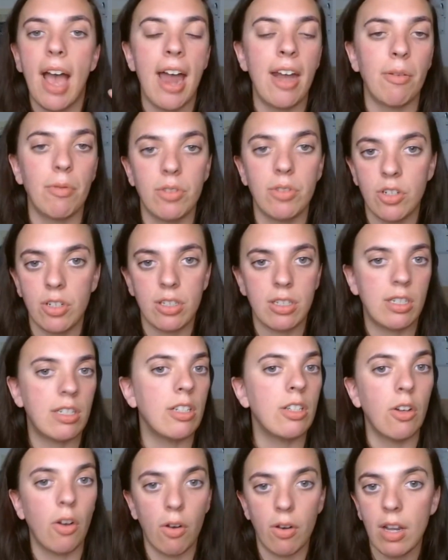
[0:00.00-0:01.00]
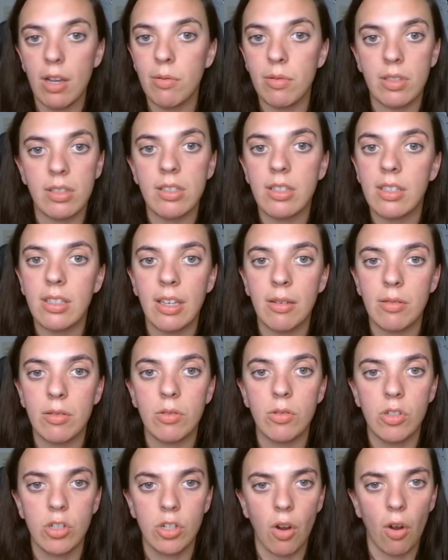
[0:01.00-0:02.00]
And it was just, it was
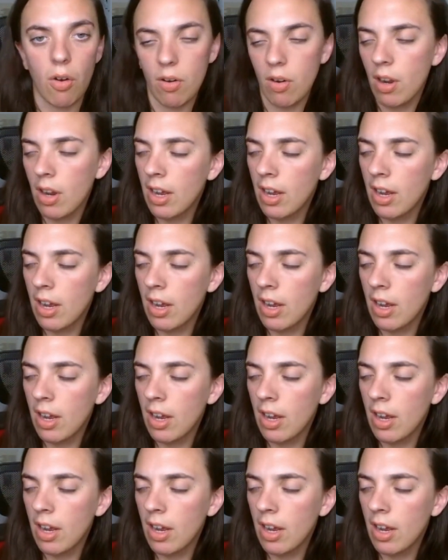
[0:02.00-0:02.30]
good to go.